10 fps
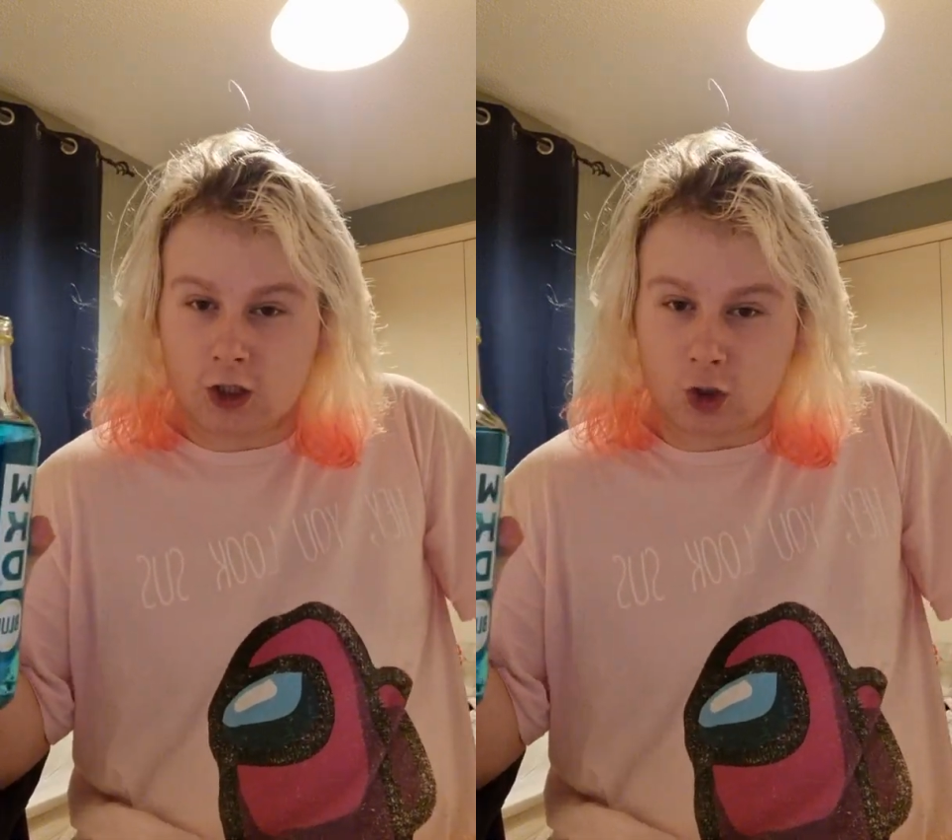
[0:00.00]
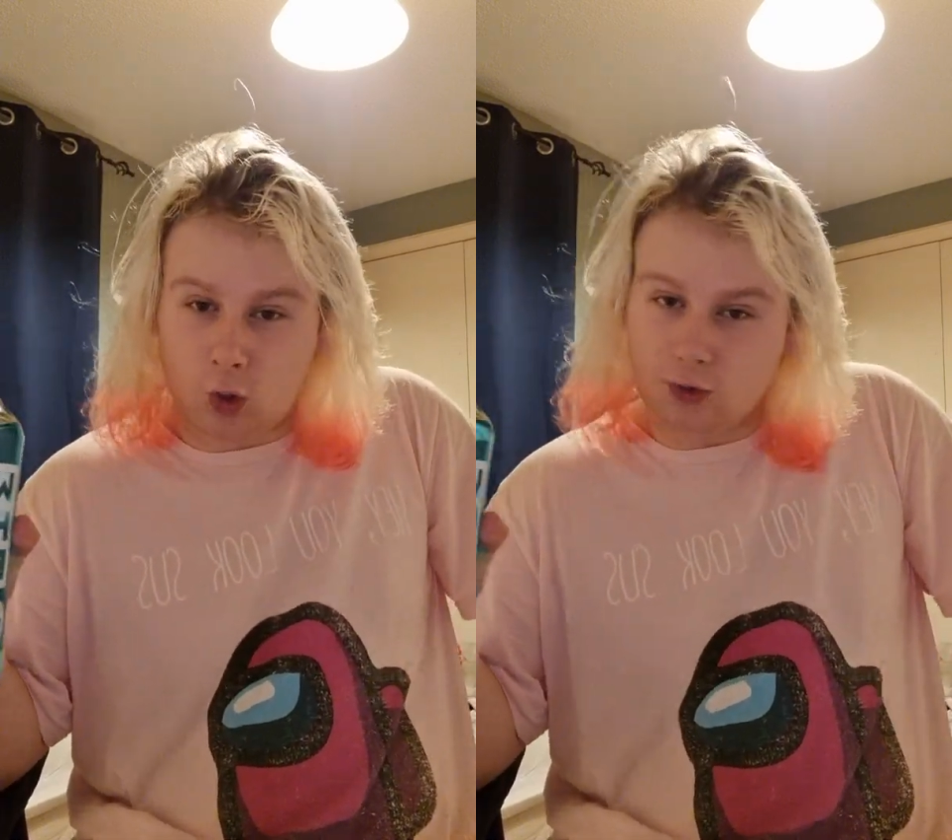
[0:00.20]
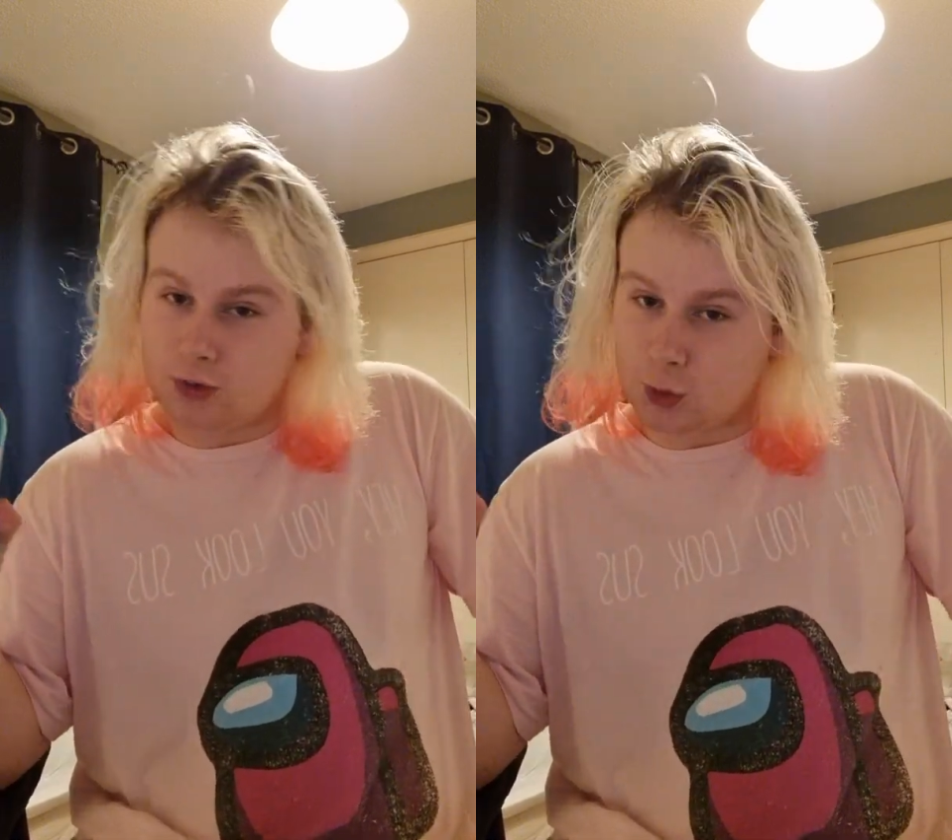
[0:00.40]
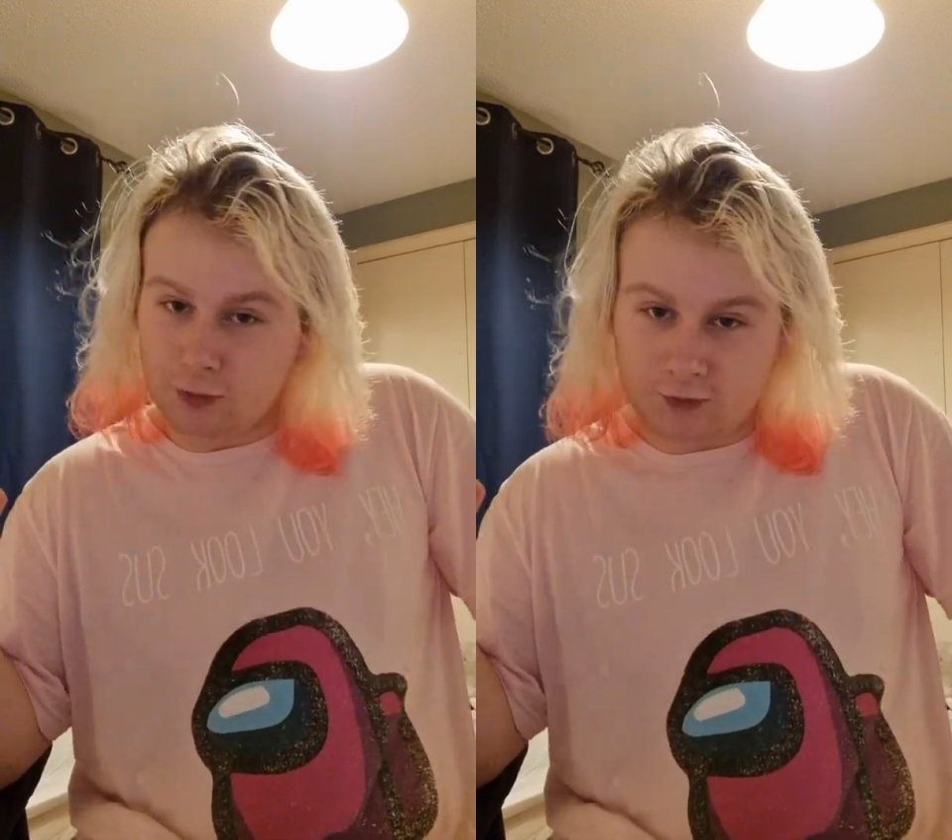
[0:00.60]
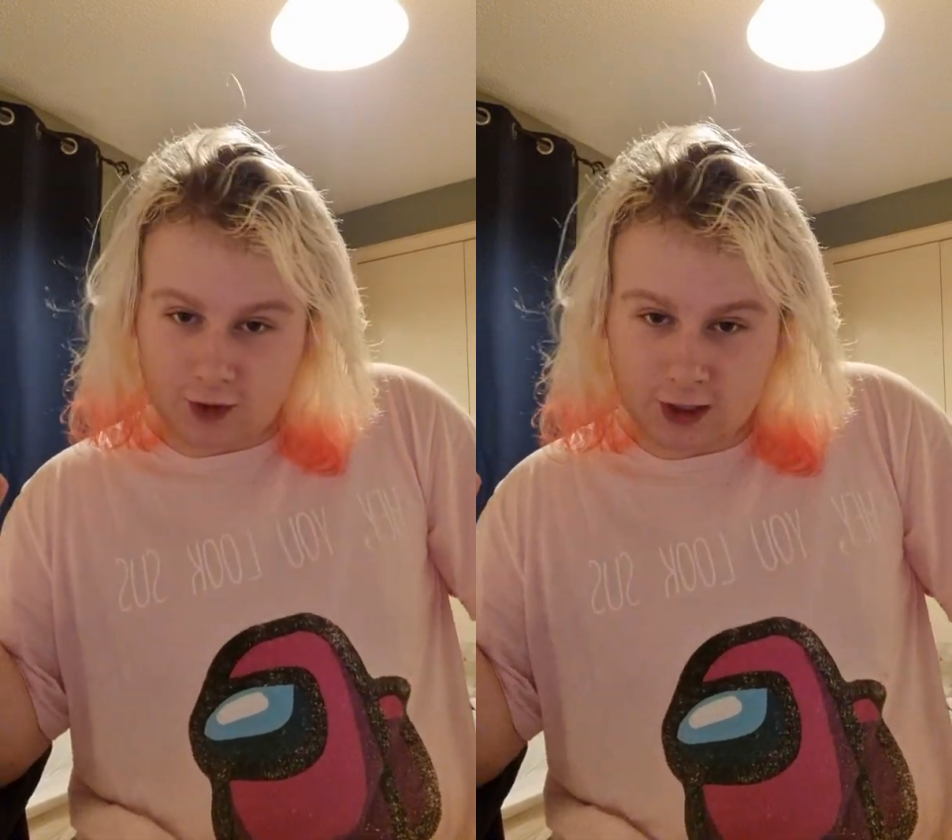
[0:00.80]
going through
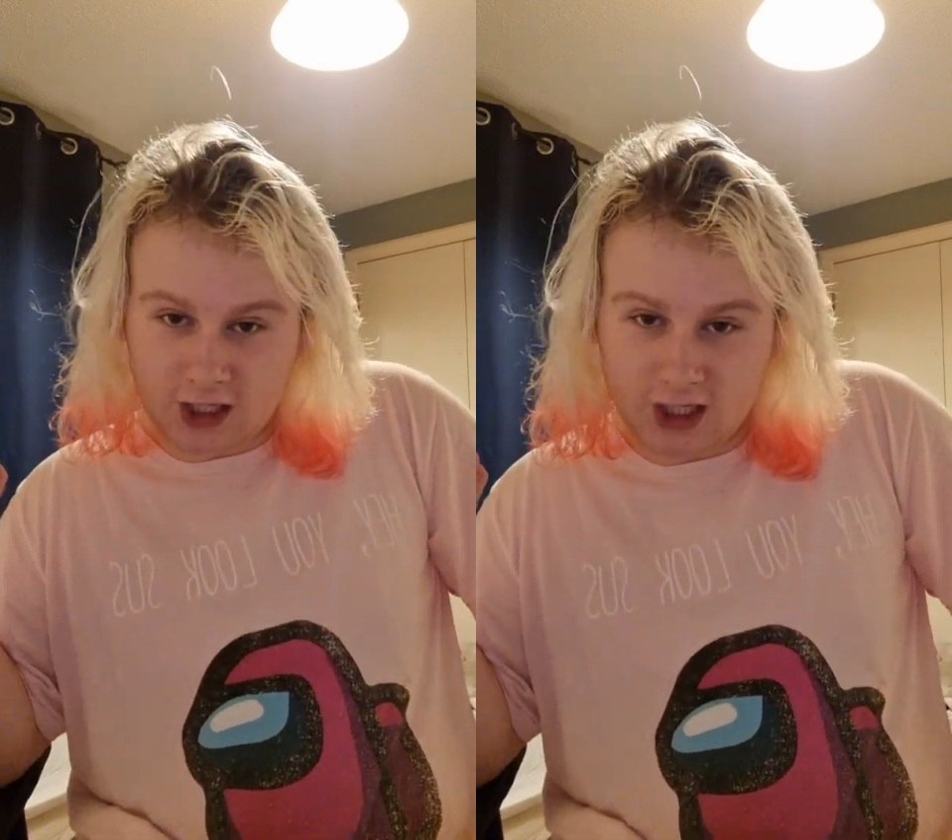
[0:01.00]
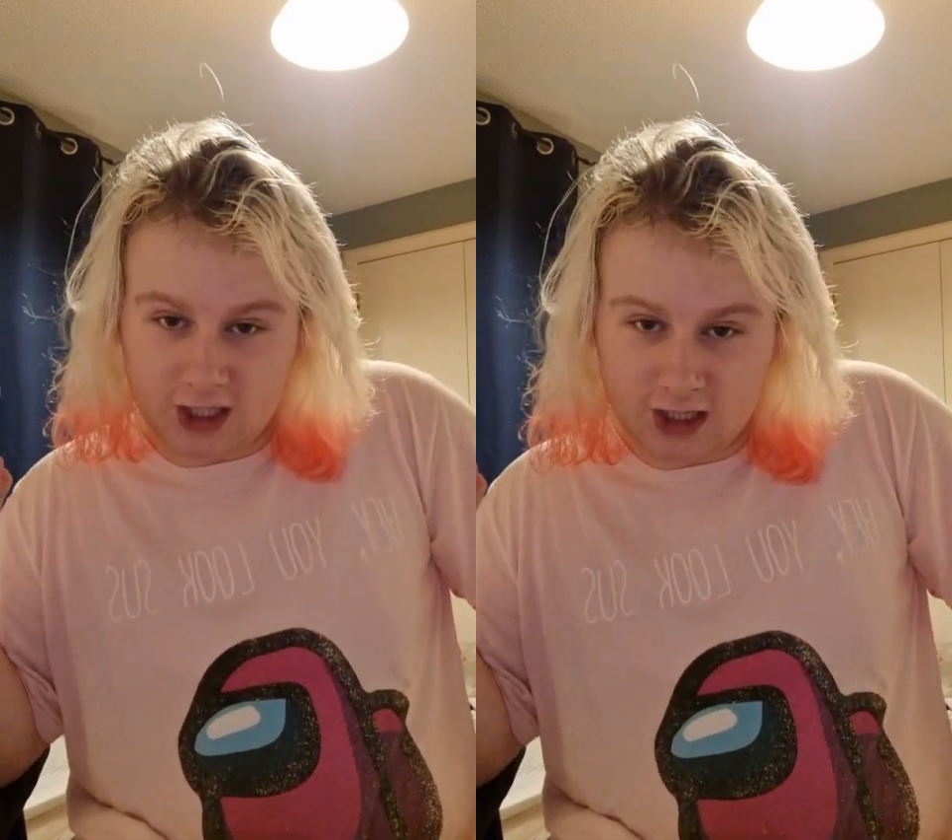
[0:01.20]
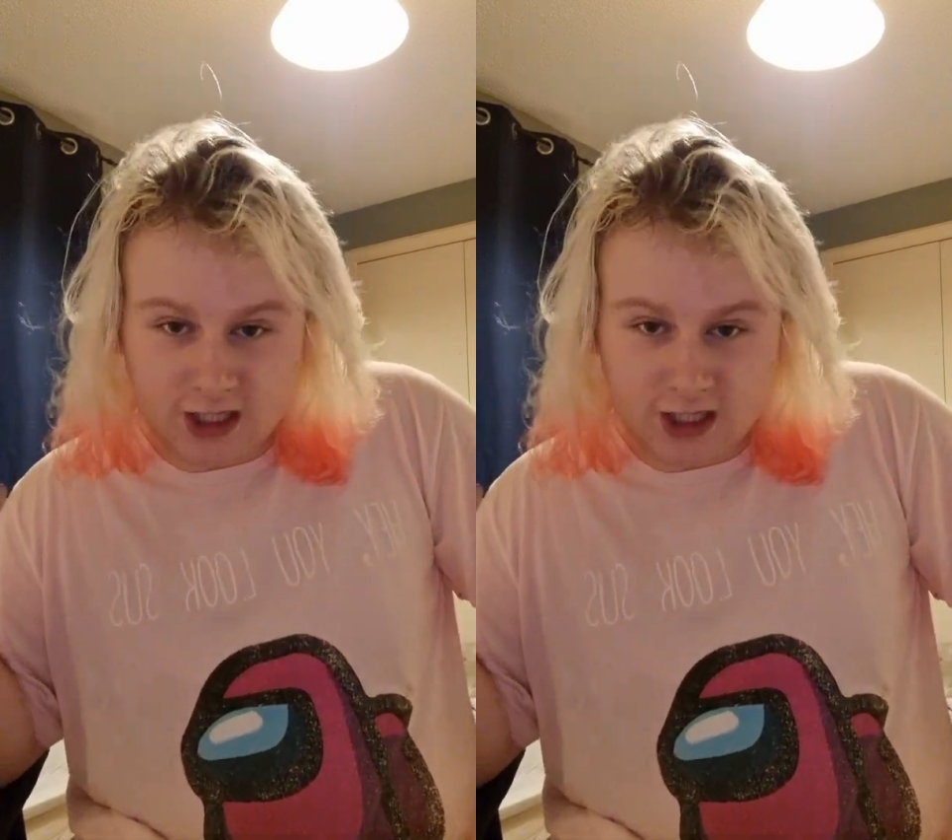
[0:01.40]
fucking